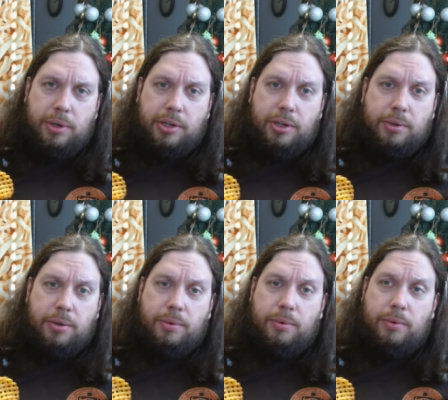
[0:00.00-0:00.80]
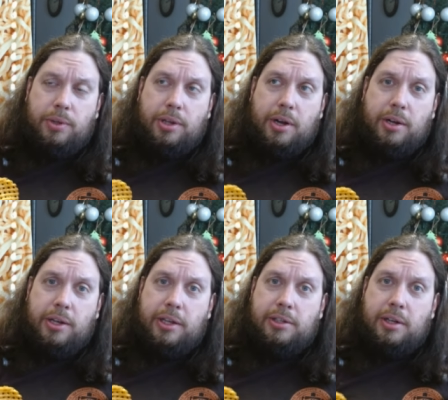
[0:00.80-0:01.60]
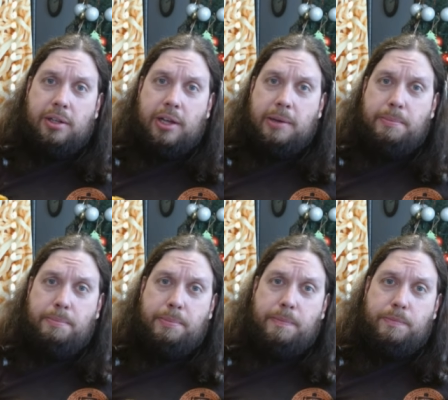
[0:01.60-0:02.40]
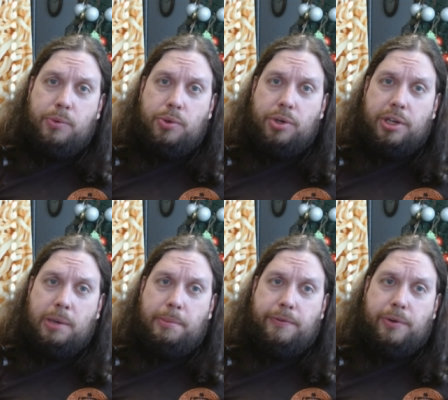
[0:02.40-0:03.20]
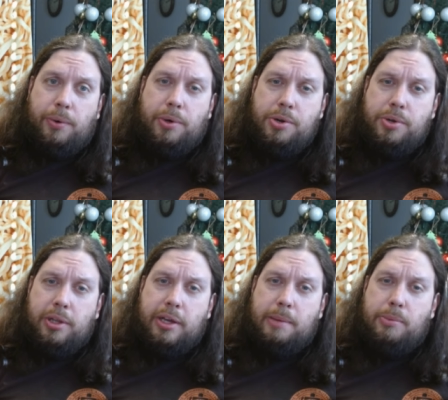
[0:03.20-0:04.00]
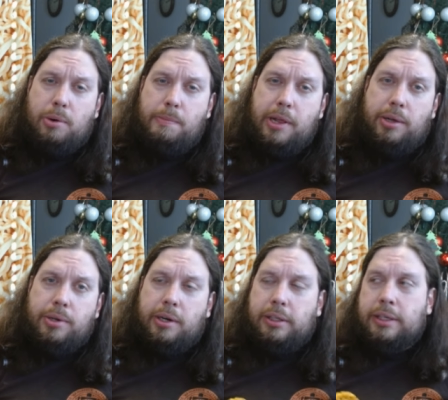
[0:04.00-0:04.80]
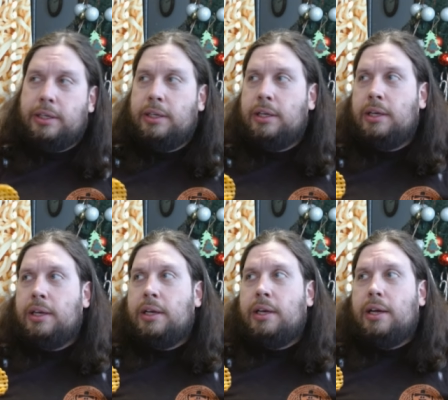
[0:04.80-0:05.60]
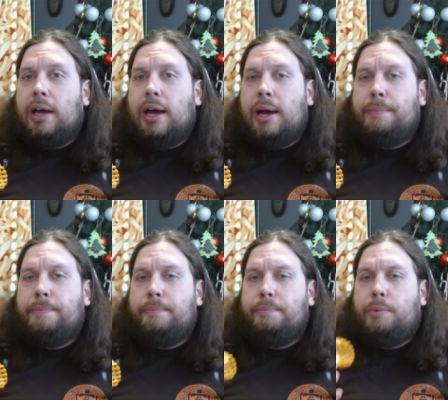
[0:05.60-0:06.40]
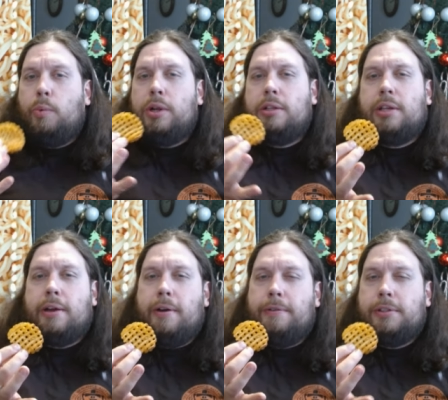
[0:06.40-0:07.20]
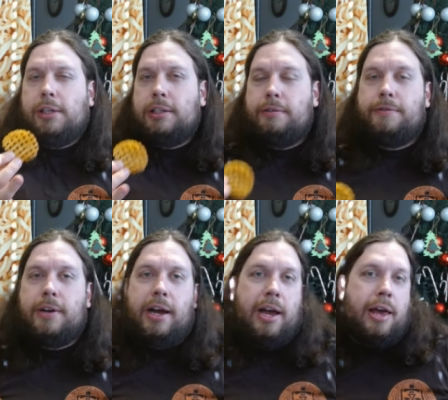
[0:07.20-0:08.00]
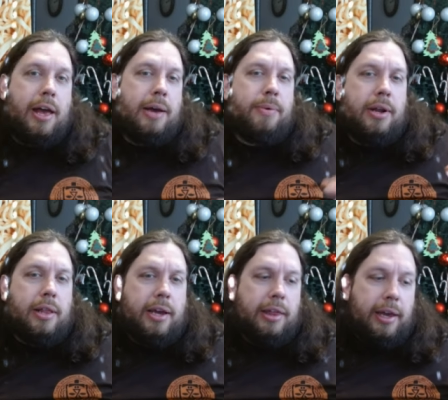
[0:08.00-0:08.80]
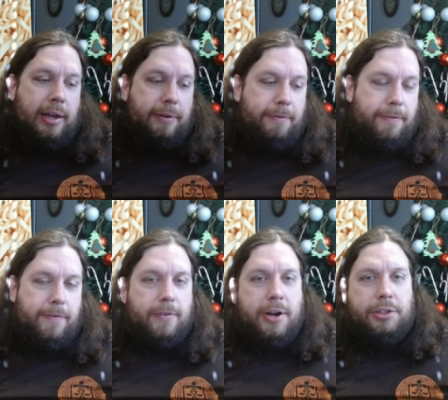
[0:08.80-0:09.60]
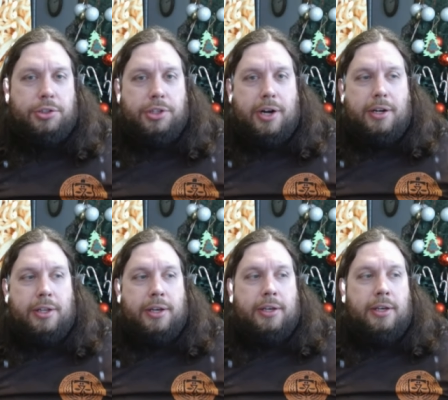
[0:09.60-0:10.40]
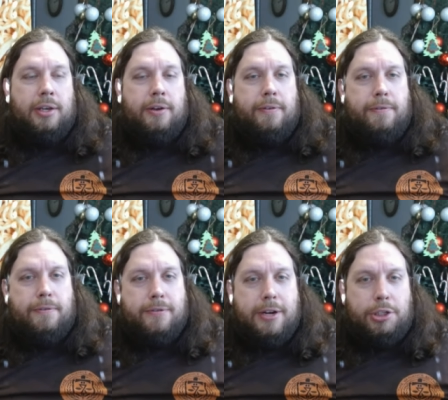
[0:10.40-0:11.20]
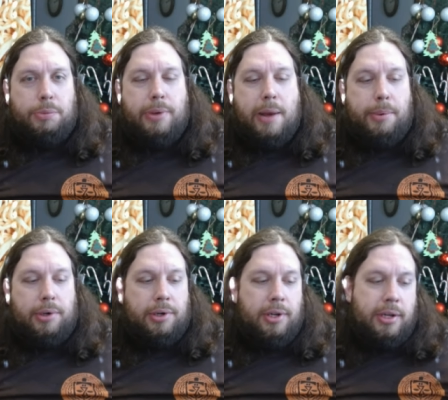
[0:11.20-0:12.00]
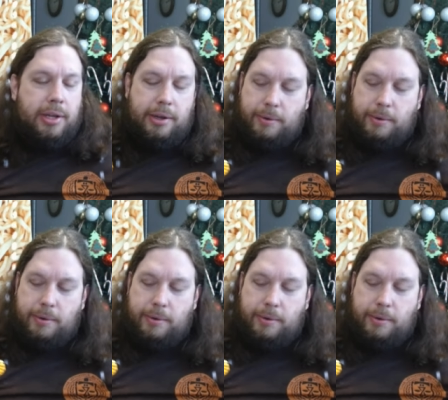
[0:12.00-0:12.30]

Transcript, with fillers: Usually when I cook with the garlic, it's all like you cook it up before and you get like a more mellow garlic. Um, but when it's like a seasoned fry, I want like that fresh garlic, fresh pepper